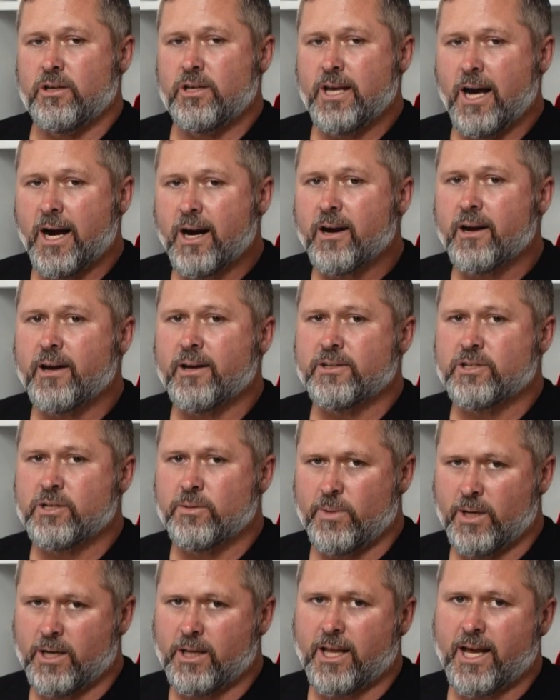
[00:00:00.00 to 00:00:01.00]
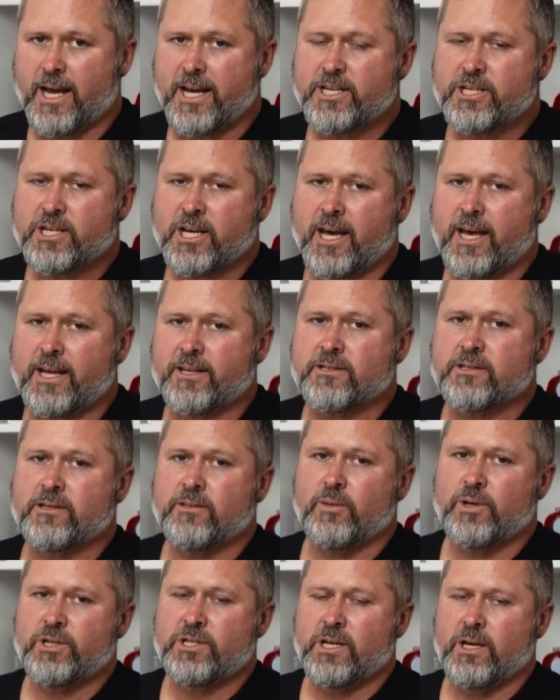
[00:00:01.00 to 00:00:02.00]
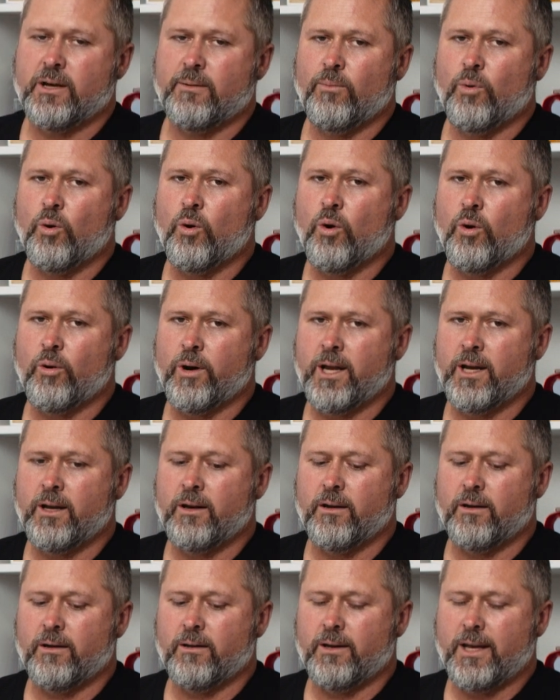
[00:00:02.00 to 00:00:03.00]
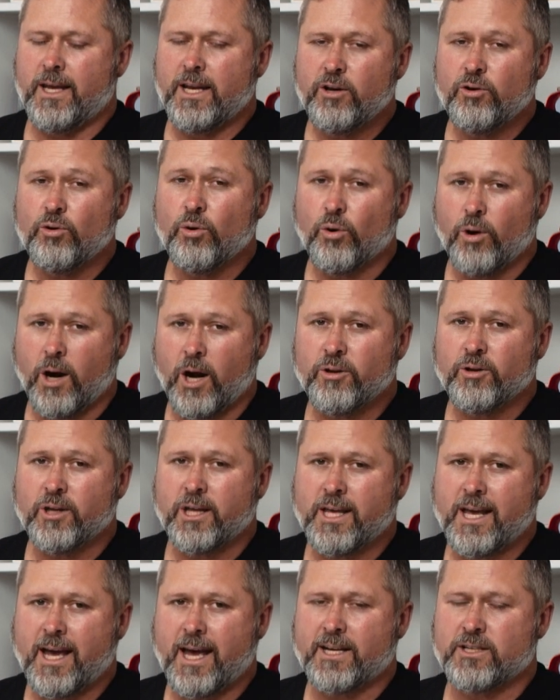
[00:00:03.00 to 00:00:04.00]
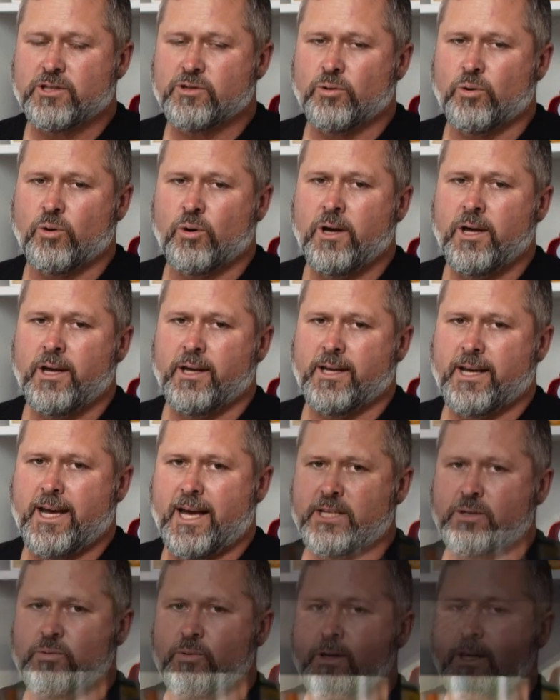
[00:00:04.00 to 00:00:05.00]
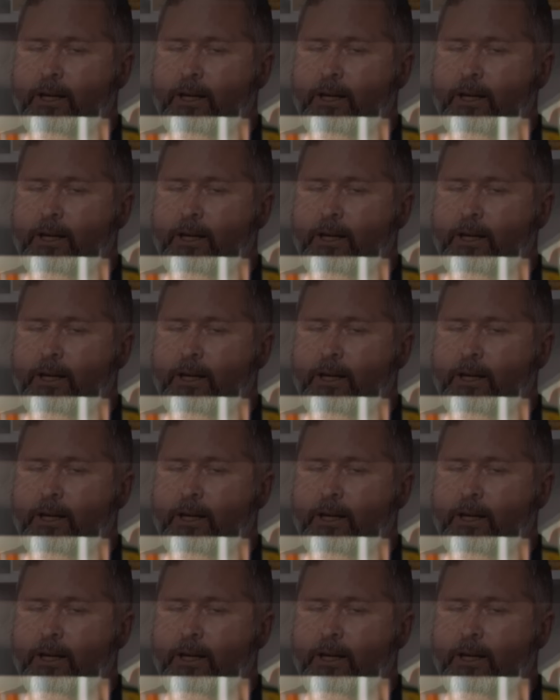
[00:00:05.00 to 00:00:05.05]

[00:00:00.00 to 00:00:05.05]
younger to middle-aged cats. We see it more in indoor-only cats or cats with